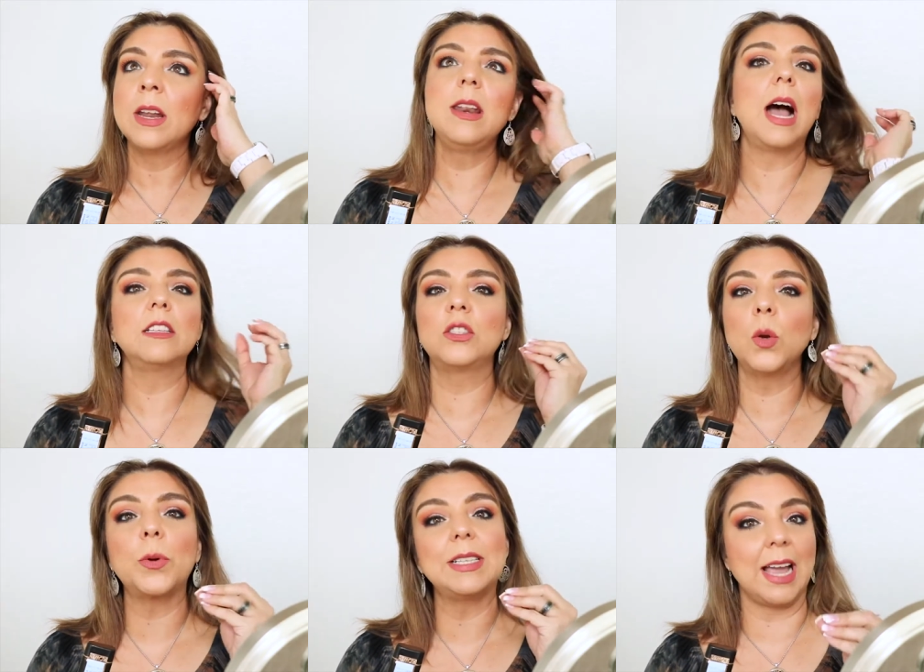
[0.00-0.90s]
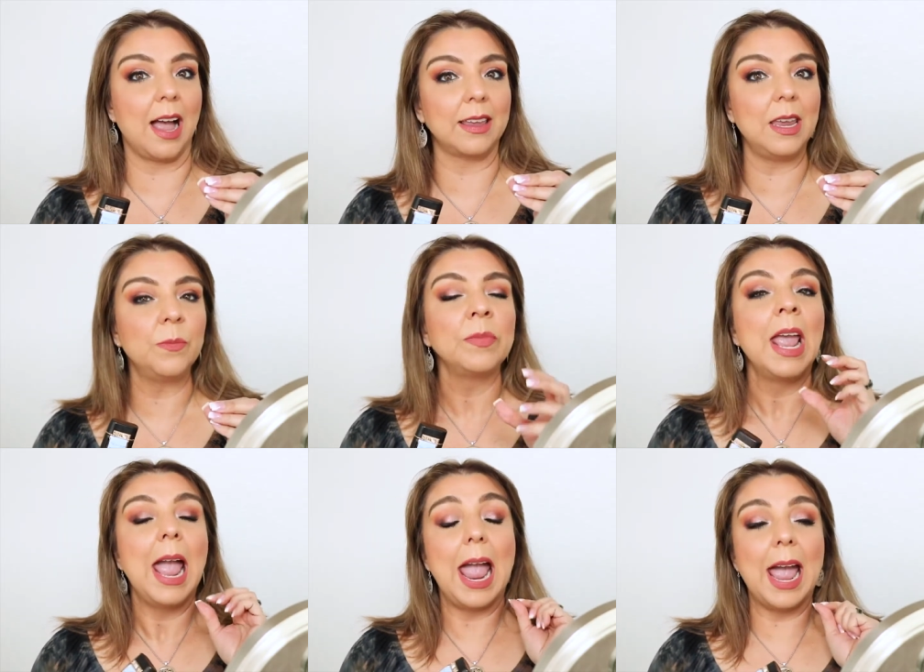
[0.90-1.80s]
not super tacky
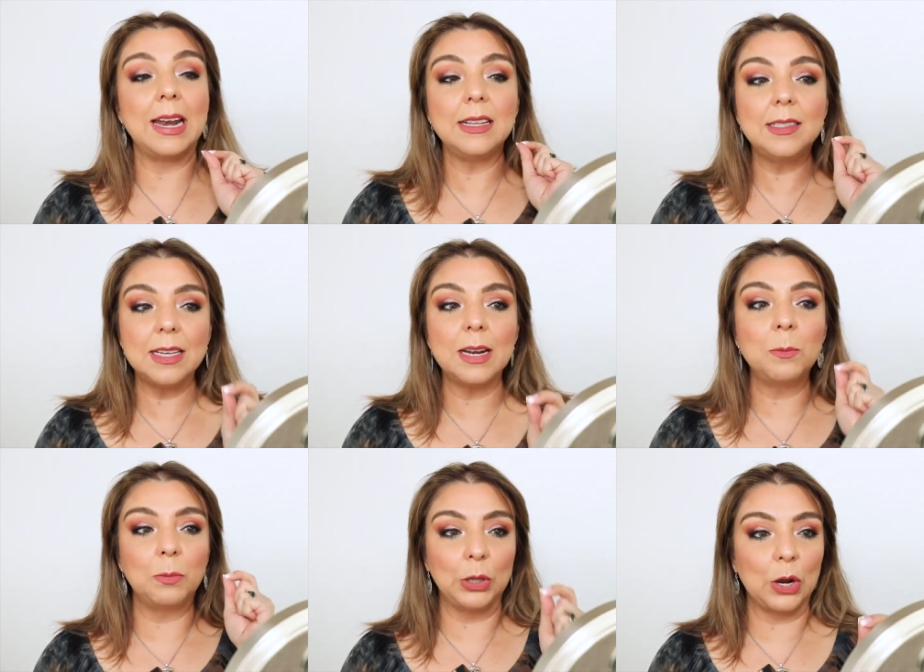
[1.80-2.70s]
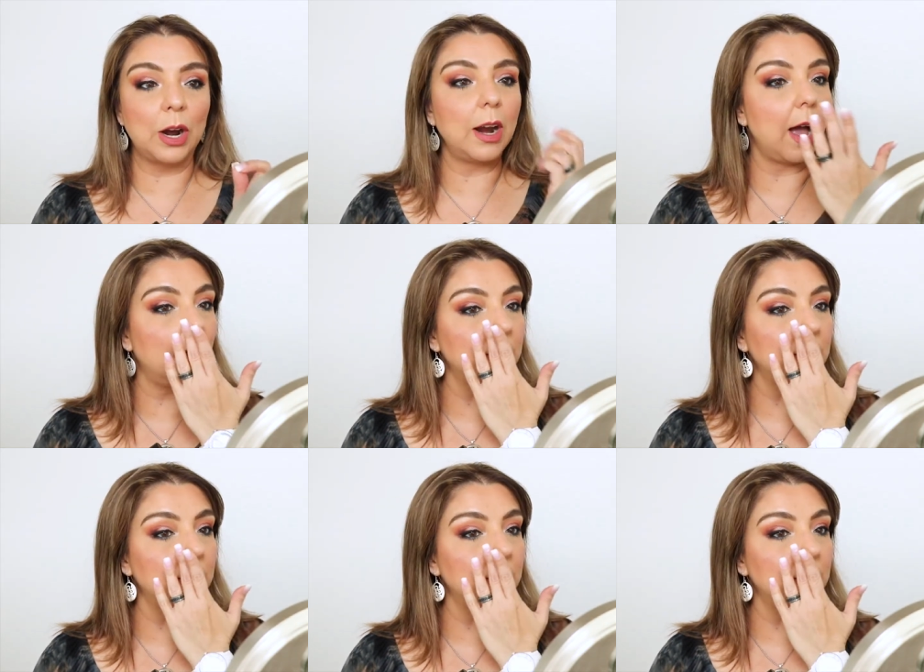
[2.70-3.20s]
and it did blur uh,